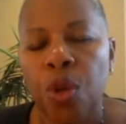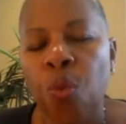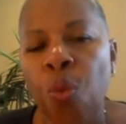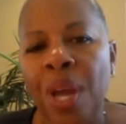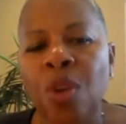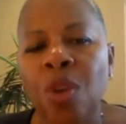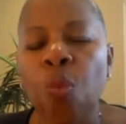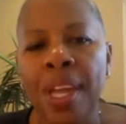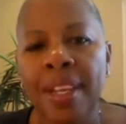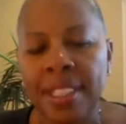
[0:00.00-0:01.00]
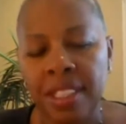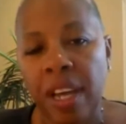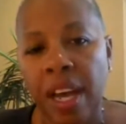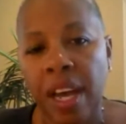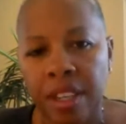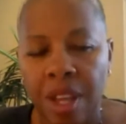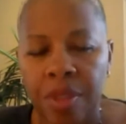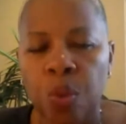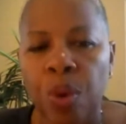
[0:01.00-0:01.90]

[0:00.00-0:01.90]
when we desire something,